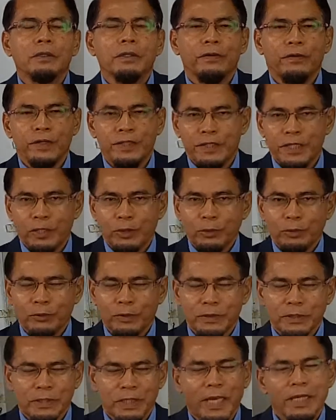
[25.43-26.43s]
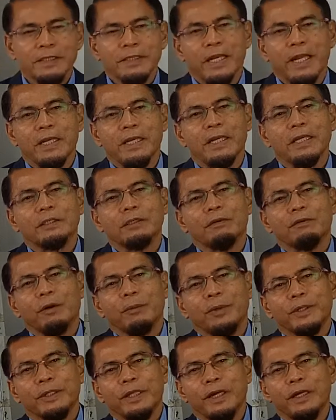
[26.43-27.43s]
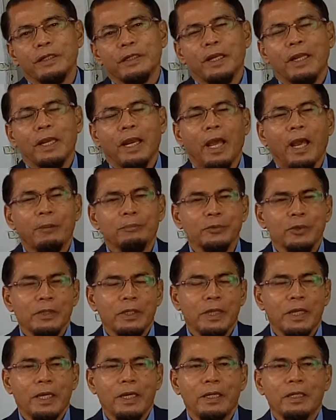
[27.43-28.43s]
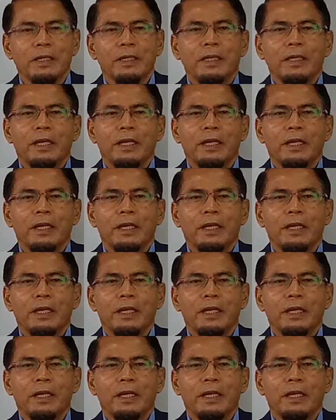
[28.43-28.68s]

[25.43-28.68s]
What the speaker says: racing toward the last 10 days of Ramadan. Alhamdulillah,